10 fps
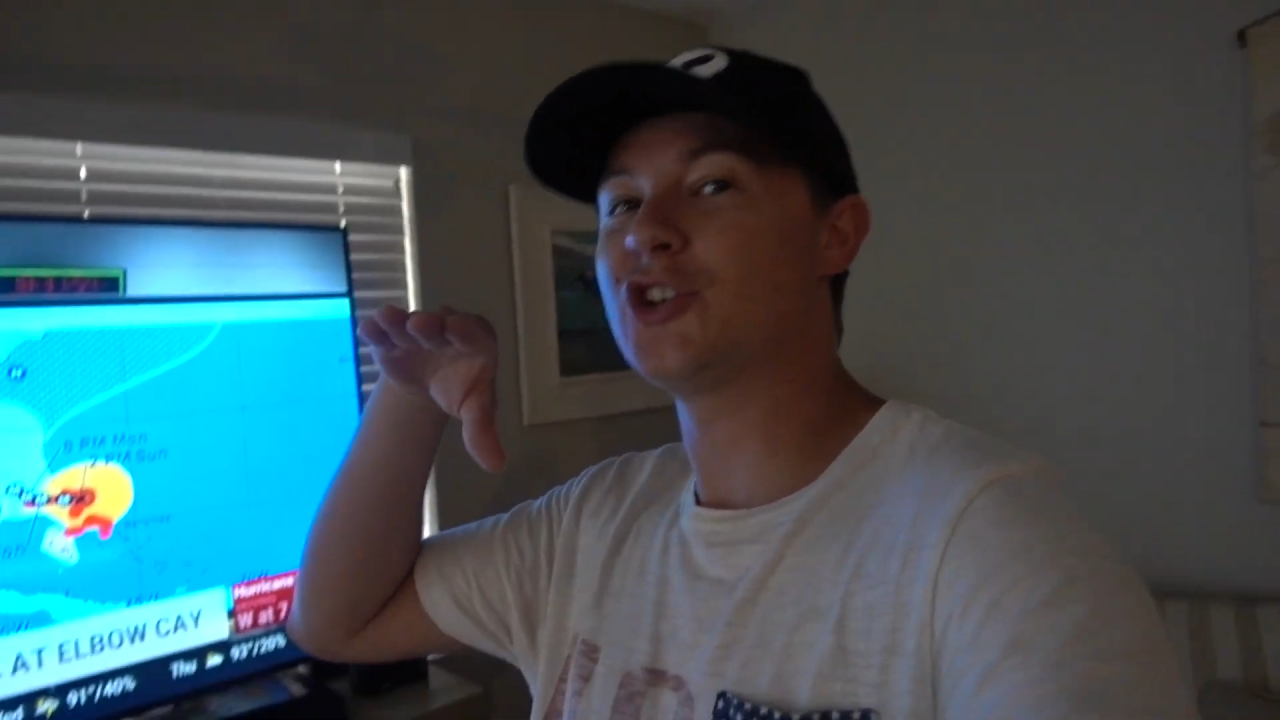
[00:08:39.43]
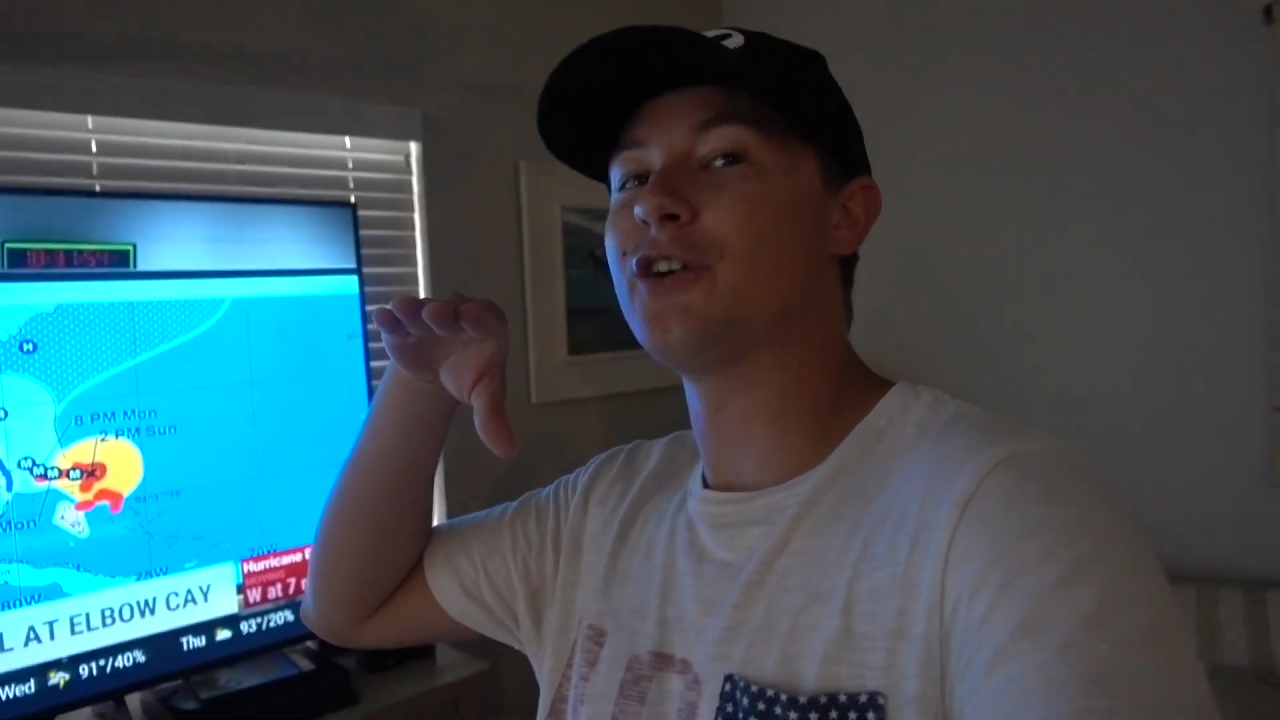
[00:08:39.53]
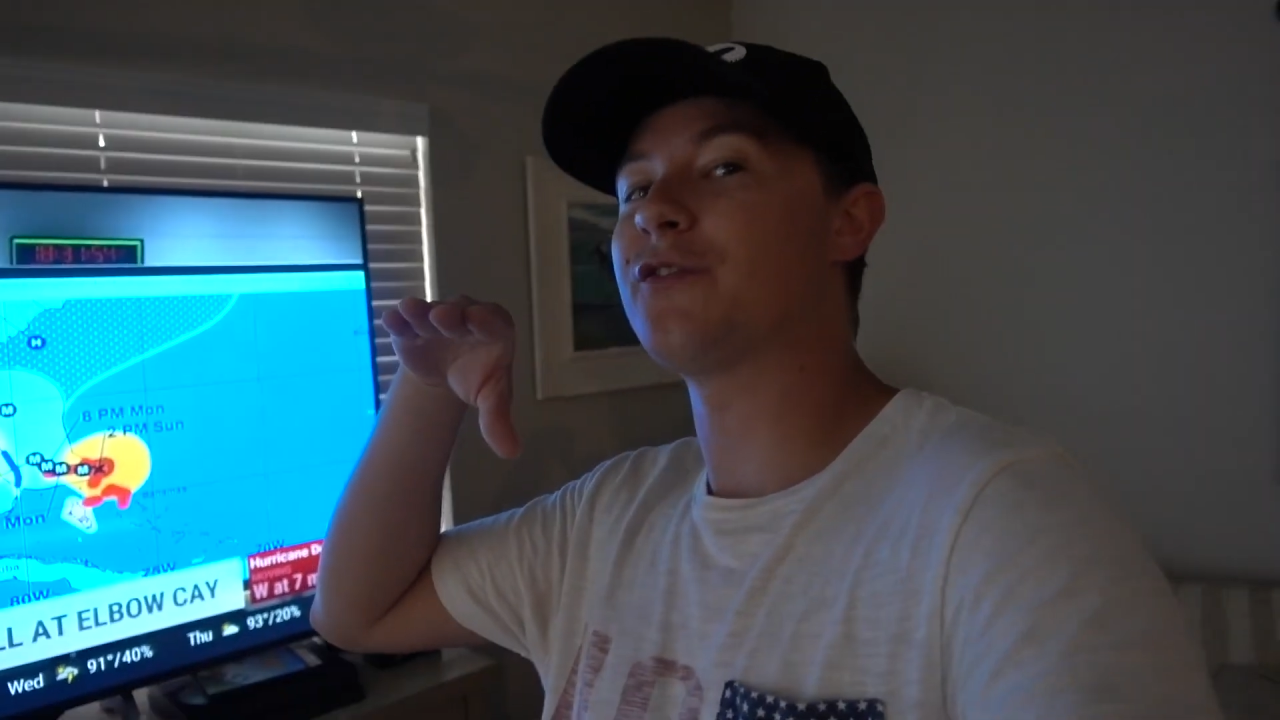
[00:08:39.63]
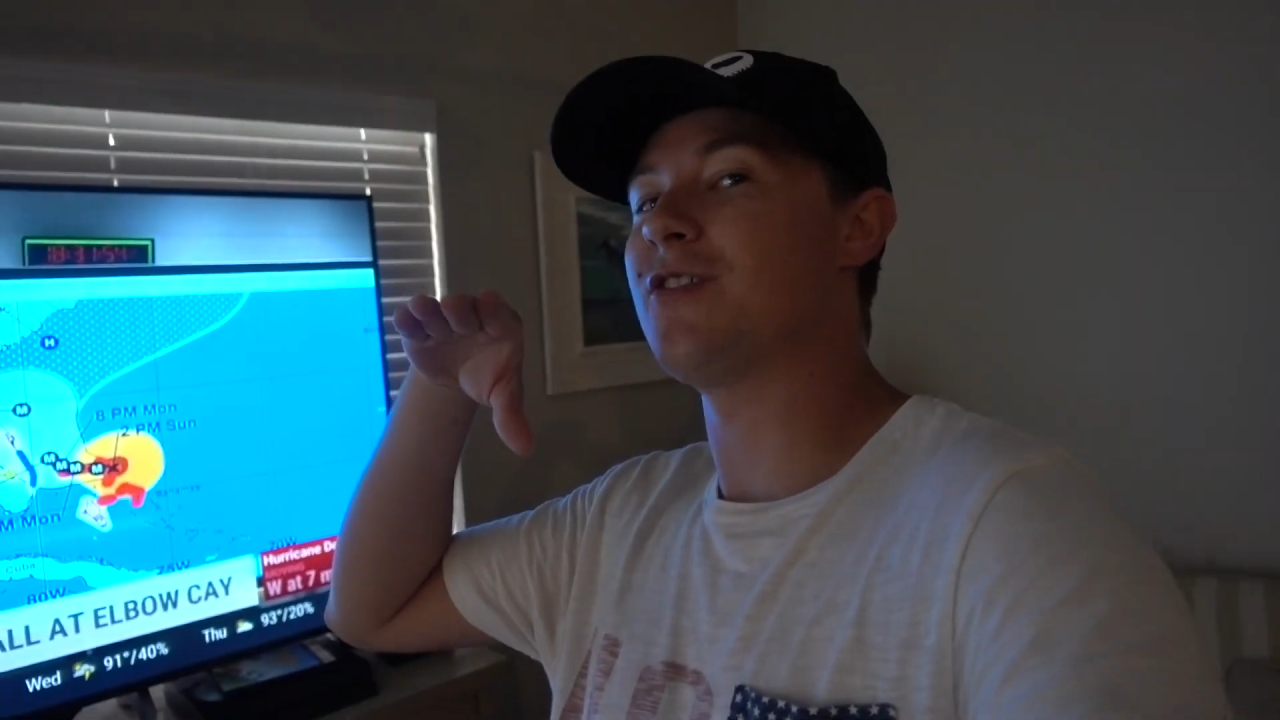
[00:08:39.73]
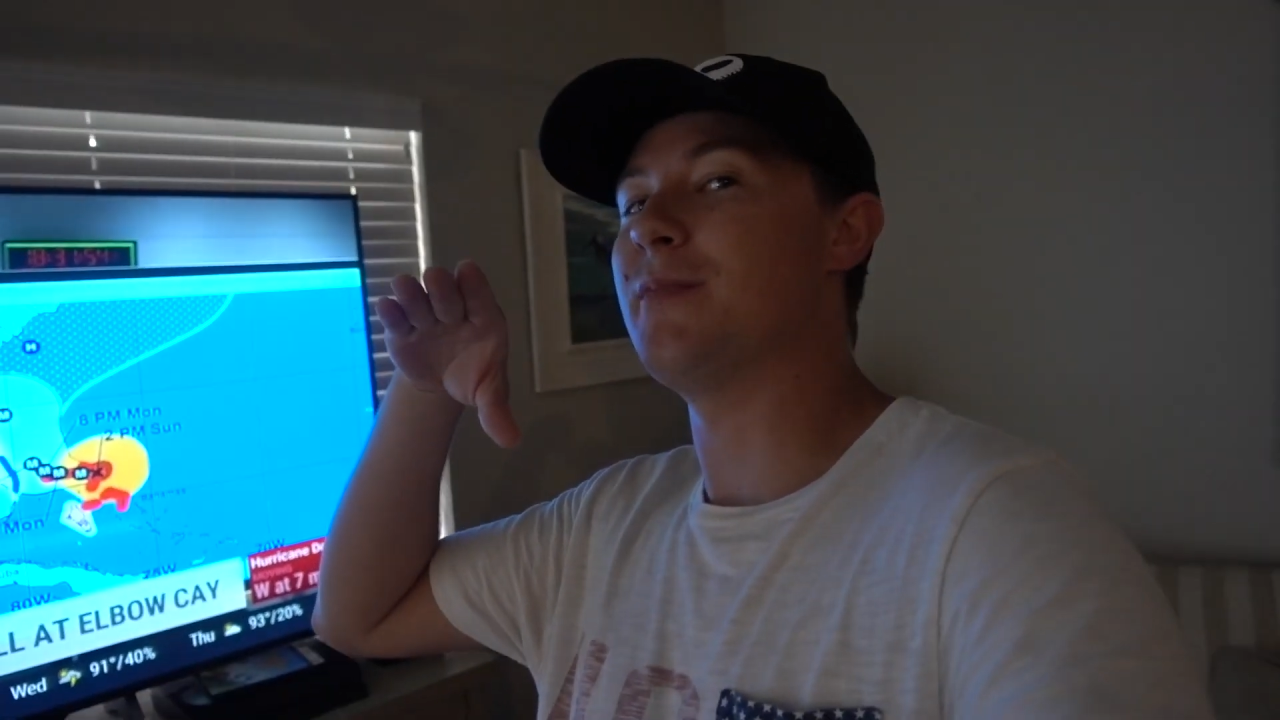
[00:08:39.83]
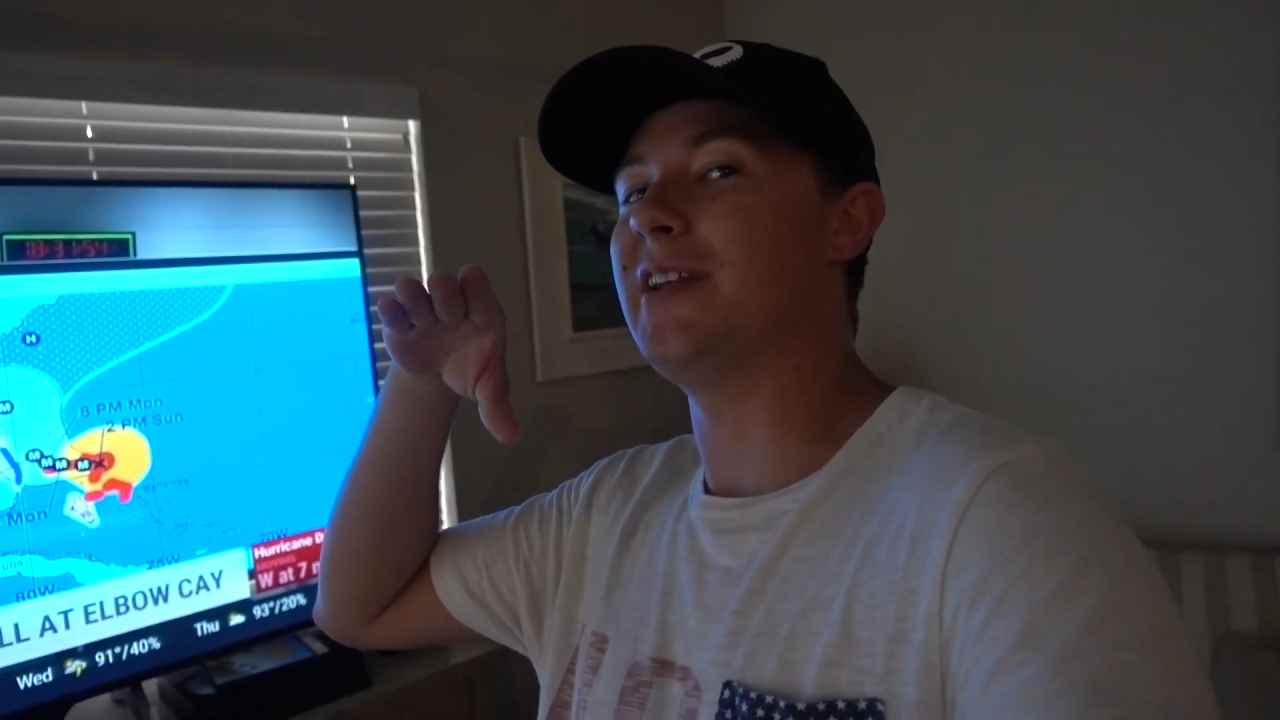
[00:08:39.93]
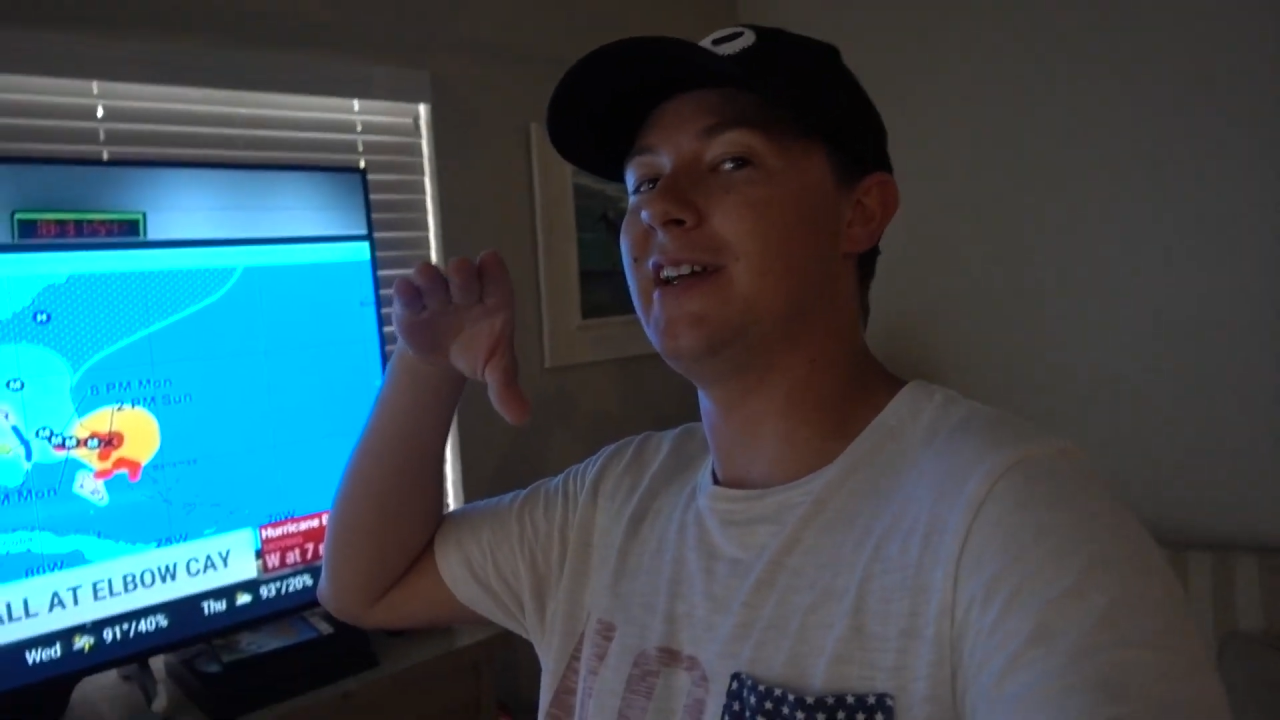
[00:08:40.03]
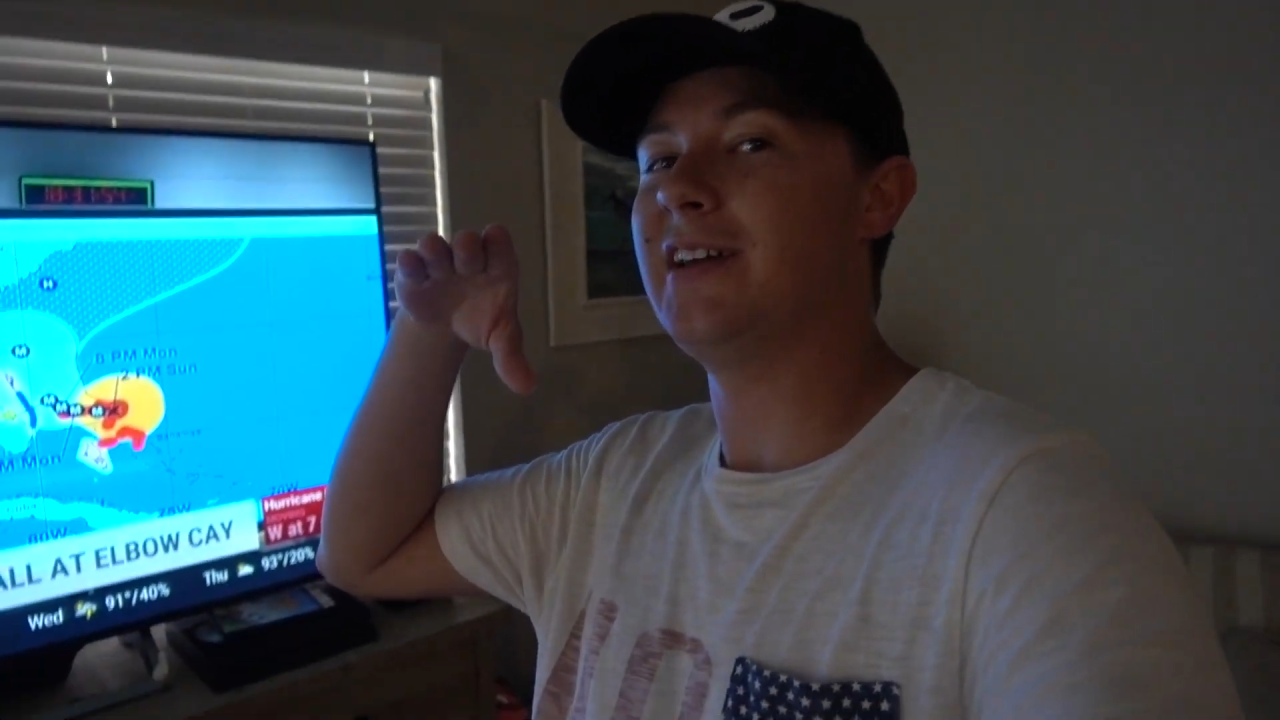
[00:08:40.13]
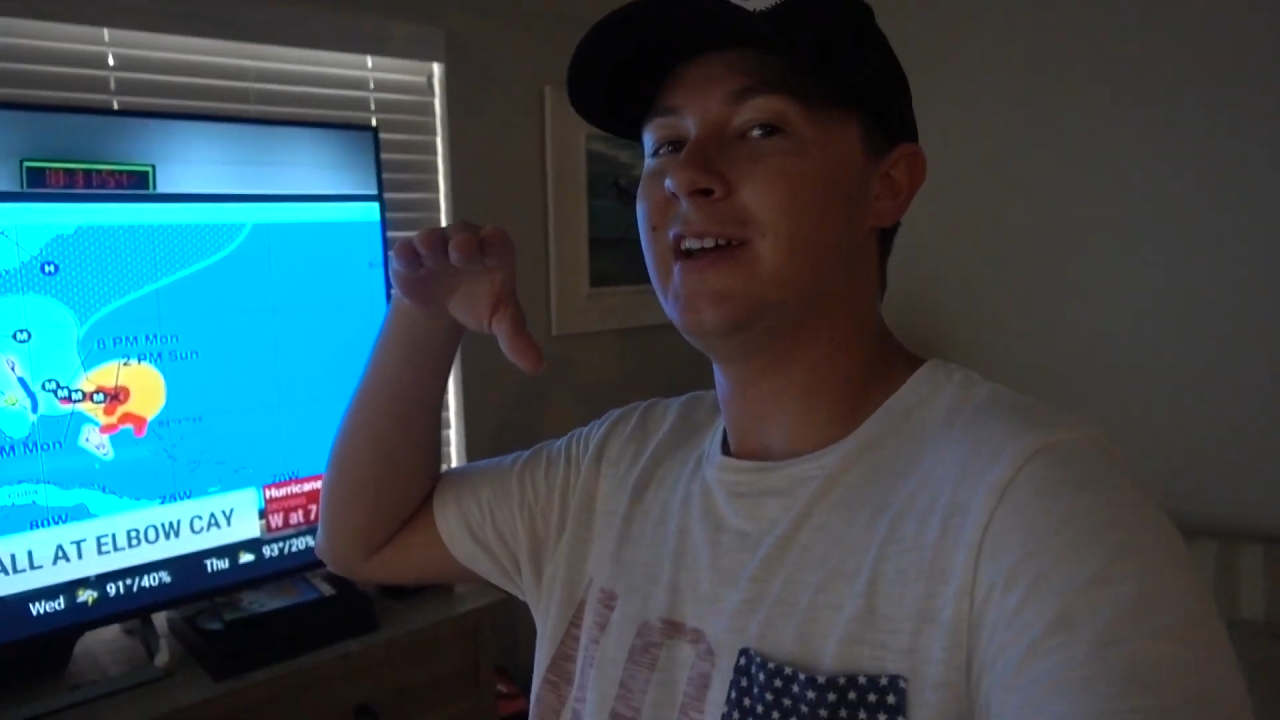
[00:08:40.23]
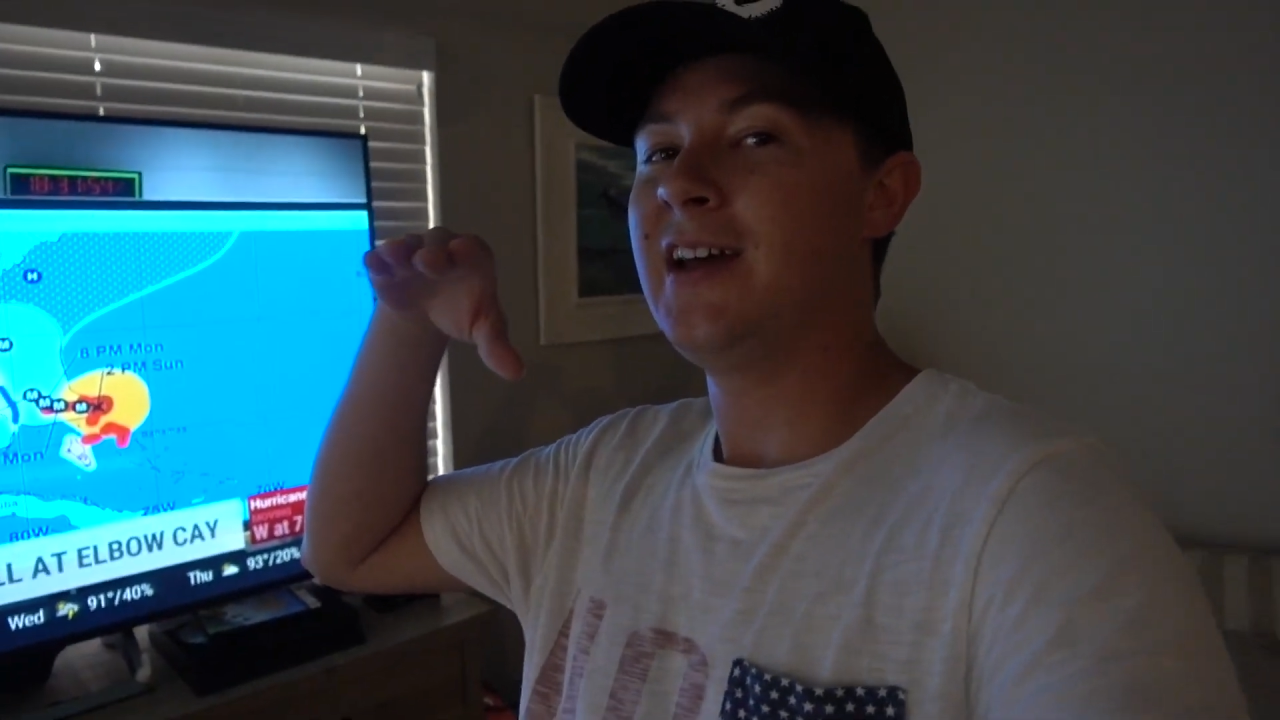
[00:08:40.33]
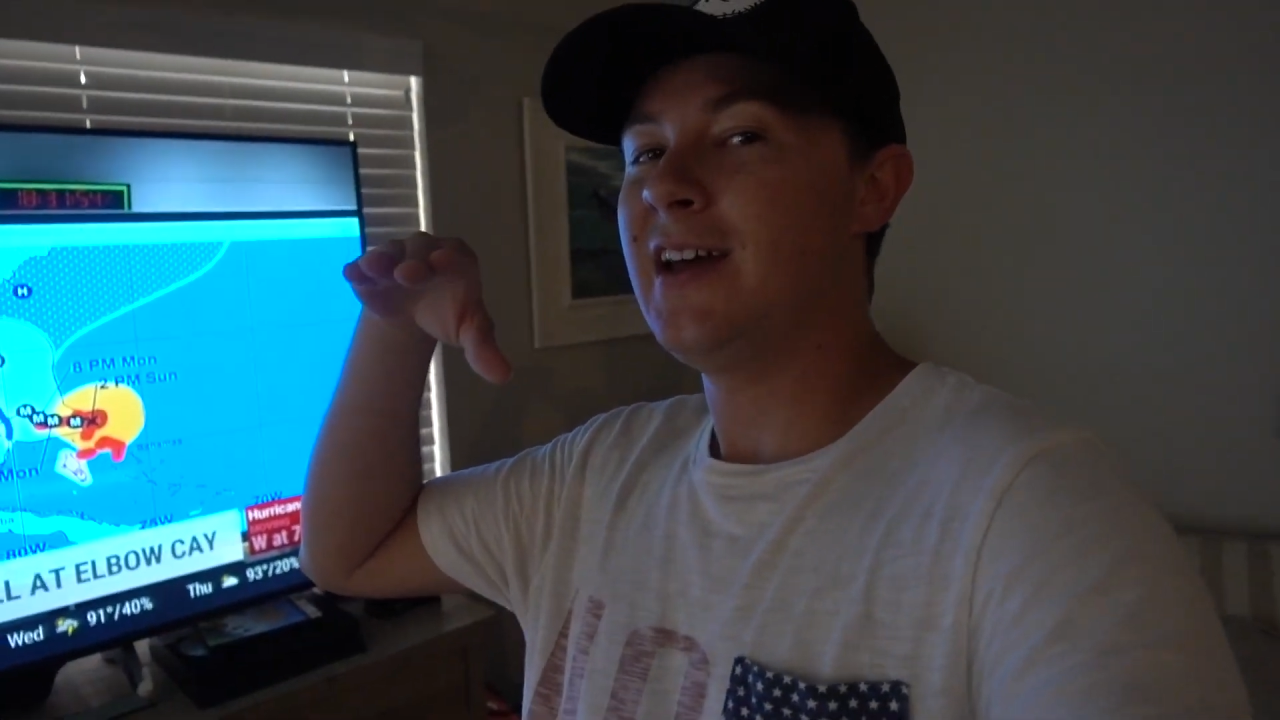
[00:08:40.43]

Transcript: chill for a minute.